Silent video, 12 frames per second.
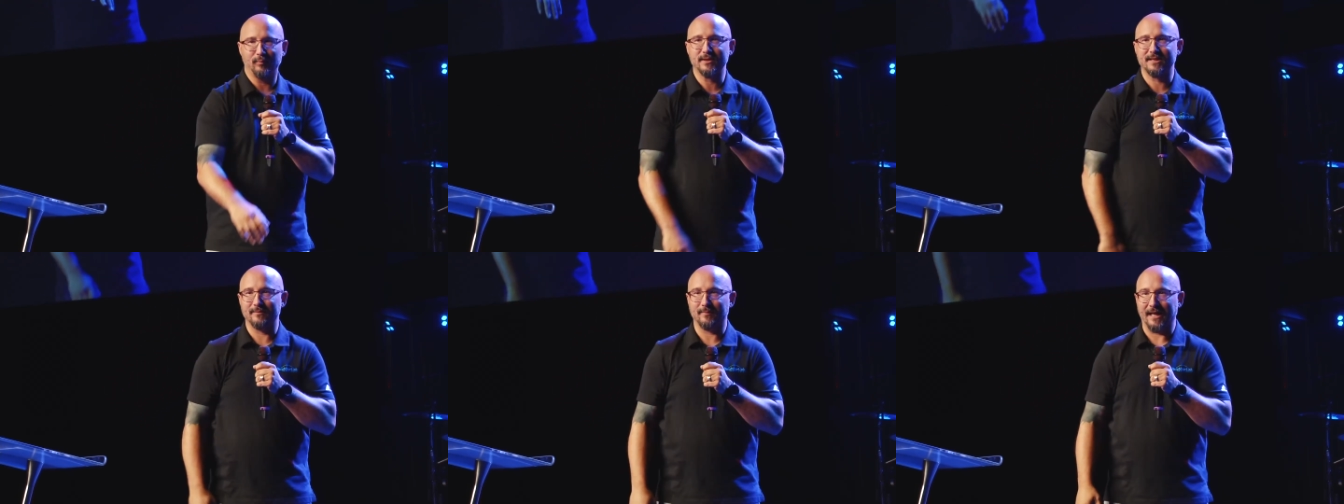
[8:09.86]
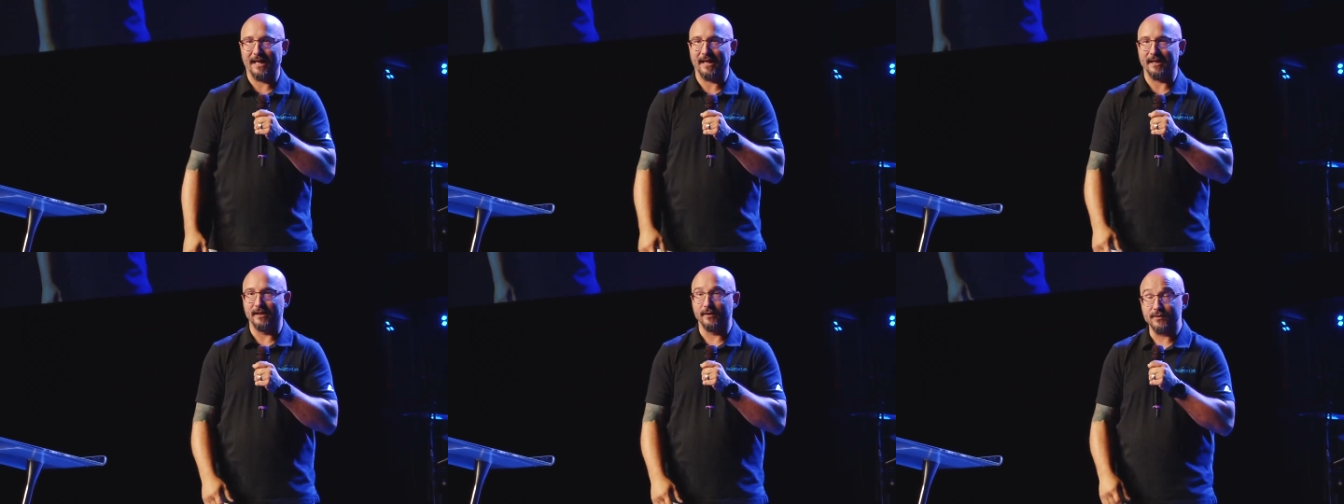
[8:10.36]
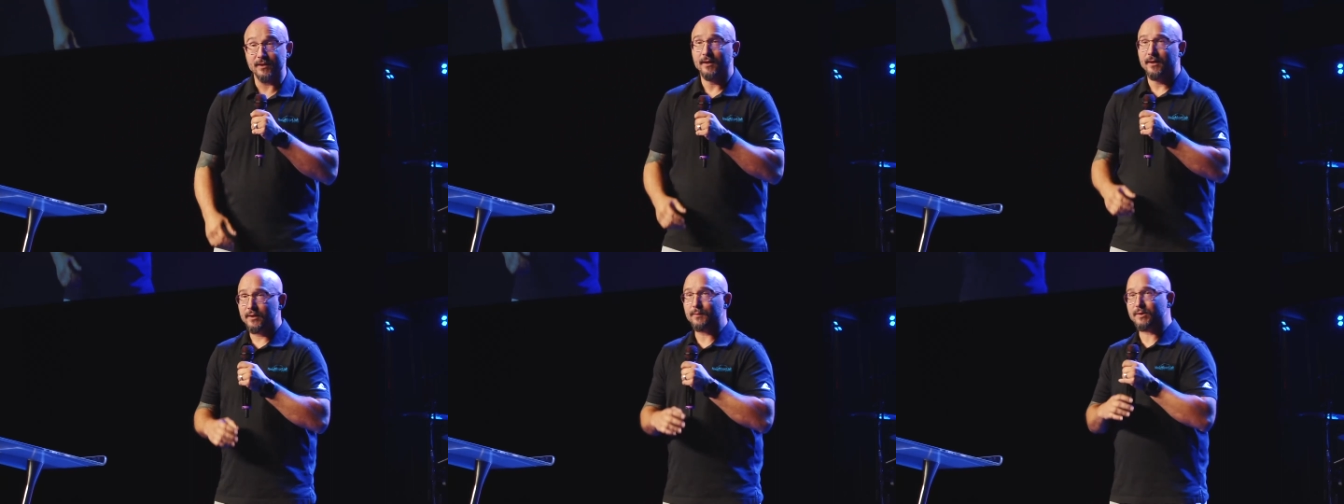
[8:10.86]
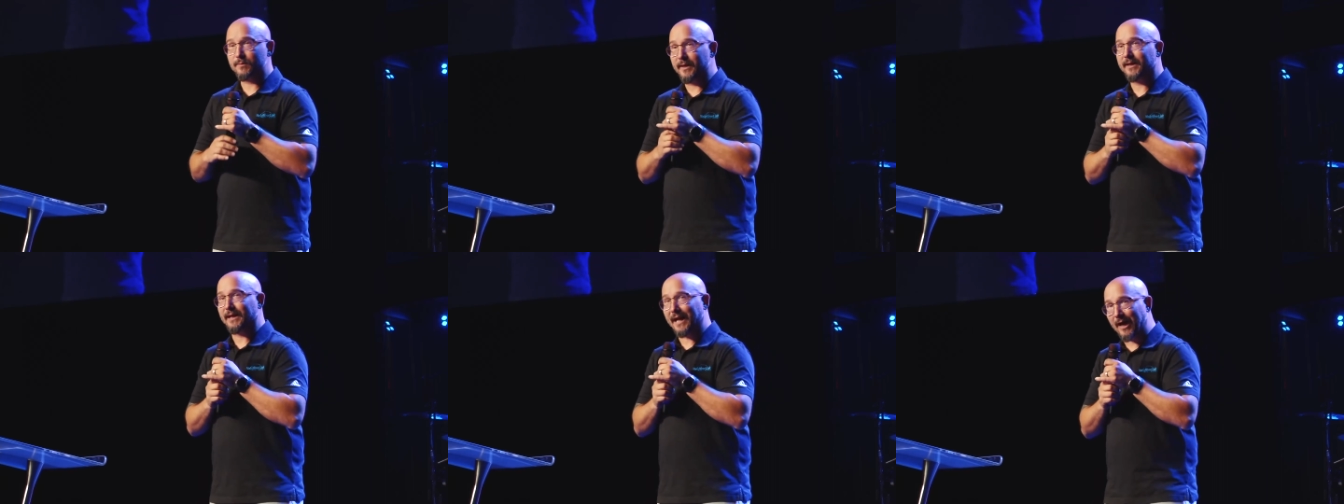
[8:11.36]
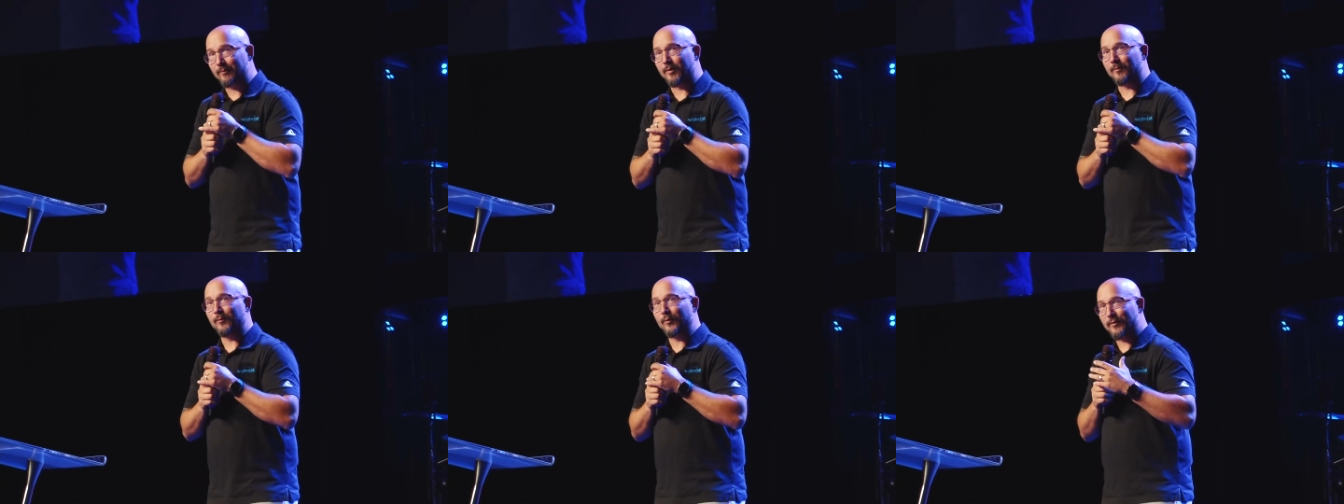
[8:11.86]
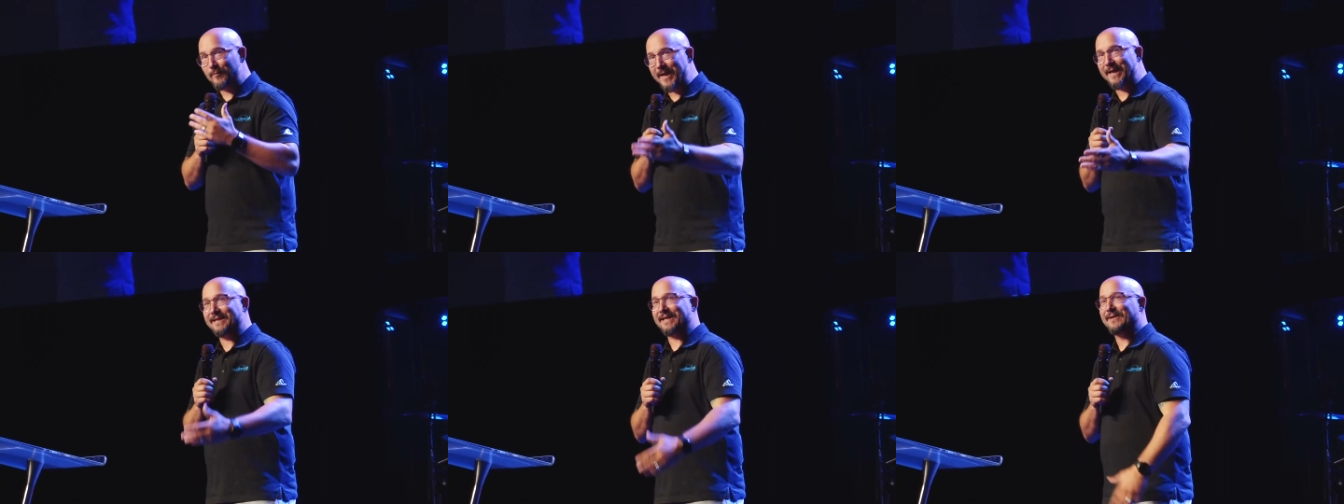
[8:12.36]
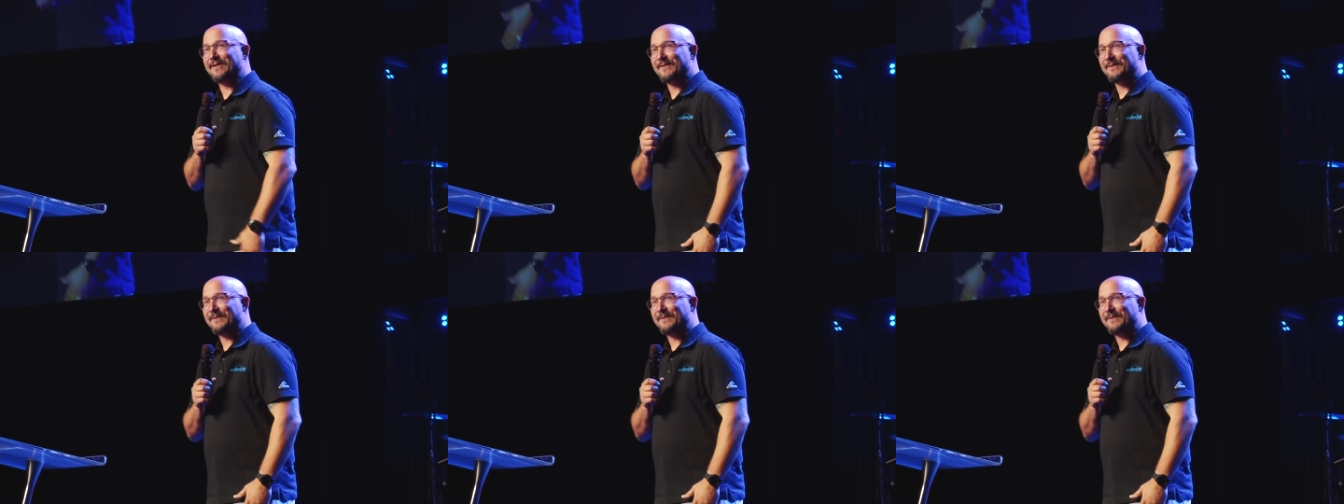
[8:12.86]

Puts it in my hand. He goes, You're supposed to make an album with Mandy.